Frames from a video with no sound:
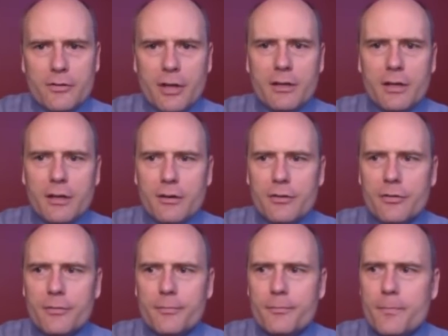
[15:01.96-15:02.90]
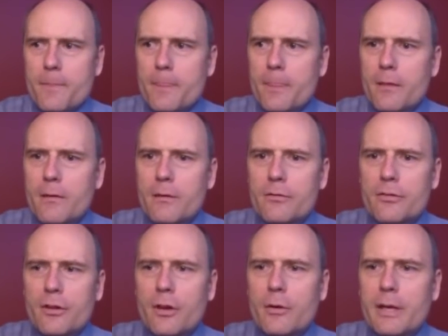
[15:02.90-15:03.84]
10 years.
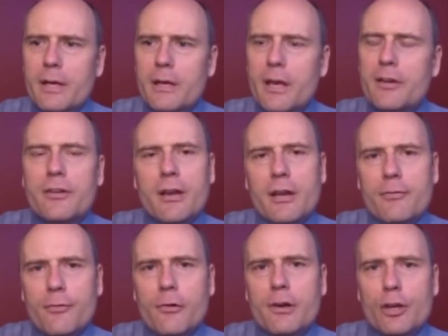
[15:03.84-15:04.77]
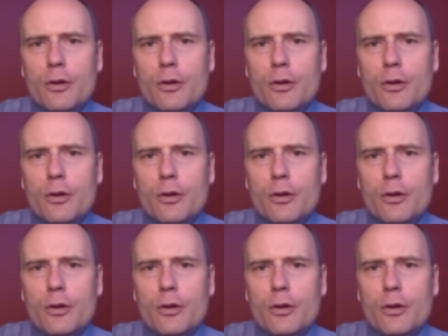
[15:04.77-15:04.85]
So, in 1994,